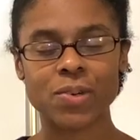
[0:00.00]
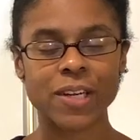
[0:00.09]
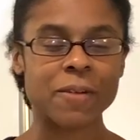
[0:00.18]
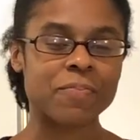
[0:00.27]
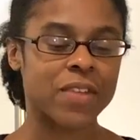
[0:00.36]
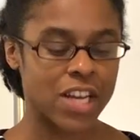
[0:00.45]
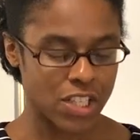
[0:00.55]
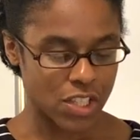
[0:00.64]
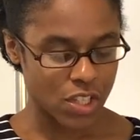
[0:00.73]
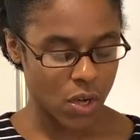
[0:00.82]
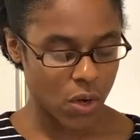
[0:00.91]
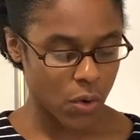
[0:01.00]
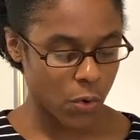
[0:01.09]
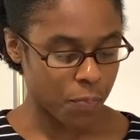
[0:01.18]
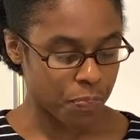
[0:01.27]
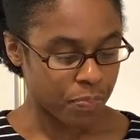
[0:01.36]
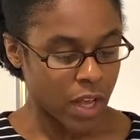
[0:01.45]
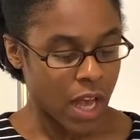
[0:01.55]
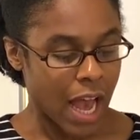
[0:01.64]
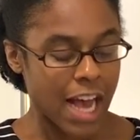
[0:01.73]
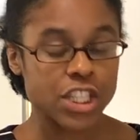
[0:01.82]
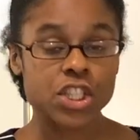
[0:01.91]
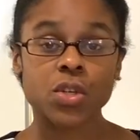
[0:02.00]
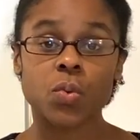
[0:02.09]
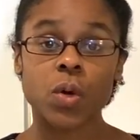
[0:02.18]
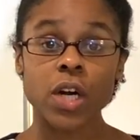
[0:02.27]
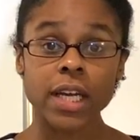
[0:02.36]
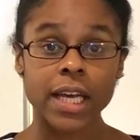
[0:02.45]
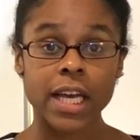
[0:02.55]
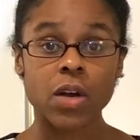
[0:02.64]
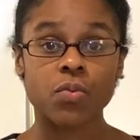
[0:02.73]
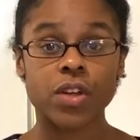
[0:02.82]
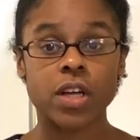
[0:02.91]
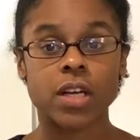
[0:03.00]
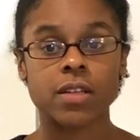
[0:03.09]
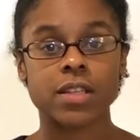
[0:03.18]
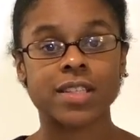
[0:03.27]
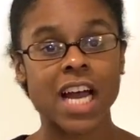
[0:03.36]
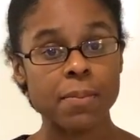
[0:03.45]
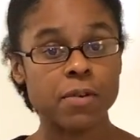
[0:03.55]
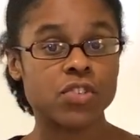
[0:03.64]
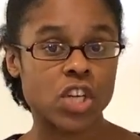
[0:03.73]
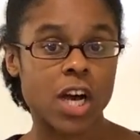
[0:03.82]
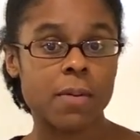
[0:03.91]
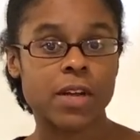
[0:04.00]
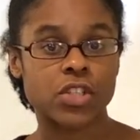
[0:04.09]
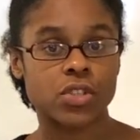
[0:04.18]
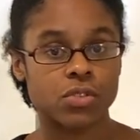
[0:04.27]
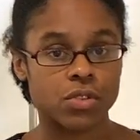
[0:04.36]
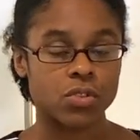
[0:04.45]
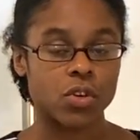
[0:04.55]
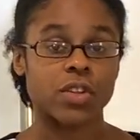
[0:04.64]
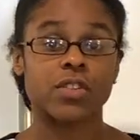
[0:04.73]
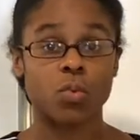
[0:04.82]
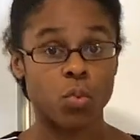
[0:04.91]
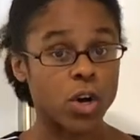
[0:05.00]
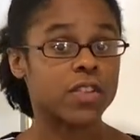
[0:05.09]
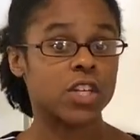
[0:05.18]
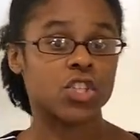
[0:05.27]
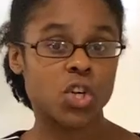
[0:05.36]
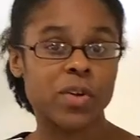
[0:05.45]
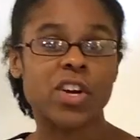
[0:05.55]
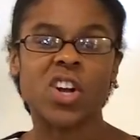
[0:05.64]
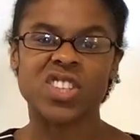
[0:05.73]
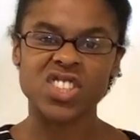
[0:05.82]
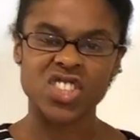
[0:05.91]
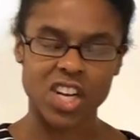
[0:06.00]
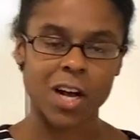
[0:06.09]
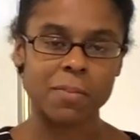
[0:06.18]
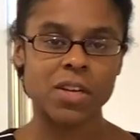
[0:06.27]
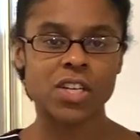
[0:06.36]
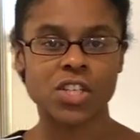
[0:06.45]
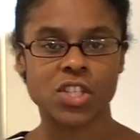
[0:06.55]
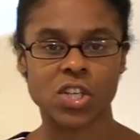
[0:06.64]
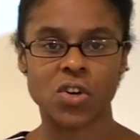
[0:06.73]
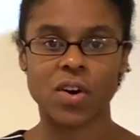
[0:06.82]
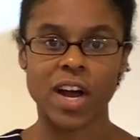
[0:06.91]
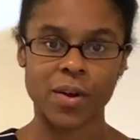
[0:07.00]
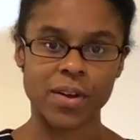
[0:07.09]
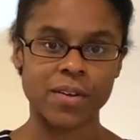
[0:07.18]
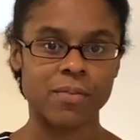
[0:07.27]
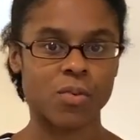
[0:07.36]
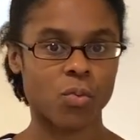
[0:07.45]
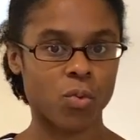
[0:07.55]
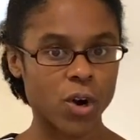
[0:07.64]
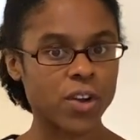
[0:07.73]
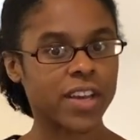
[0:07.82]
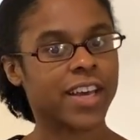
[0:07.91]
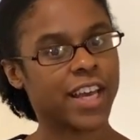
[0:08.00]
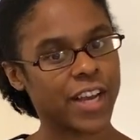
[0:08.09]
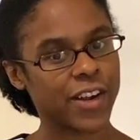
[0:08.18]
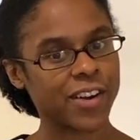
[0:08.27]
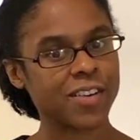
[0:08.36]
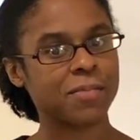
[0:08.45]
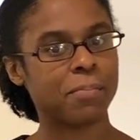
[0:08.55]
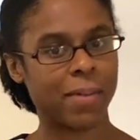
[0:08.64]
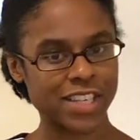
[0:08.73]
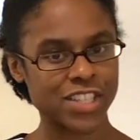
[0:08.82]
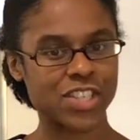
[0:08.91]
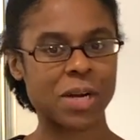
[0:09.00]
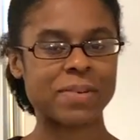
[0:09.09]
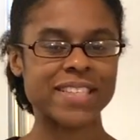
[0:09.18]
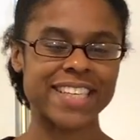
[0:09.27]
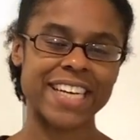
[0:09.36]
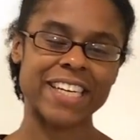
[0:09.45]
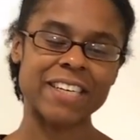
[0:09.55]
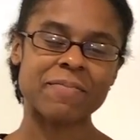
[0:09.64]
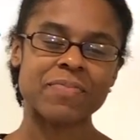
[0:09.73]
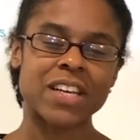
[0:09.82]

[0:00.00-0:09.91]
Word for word: work. So as you're working, the, the type of job that you do or the, the work that you do, we call it a job. So I work here, my job is here.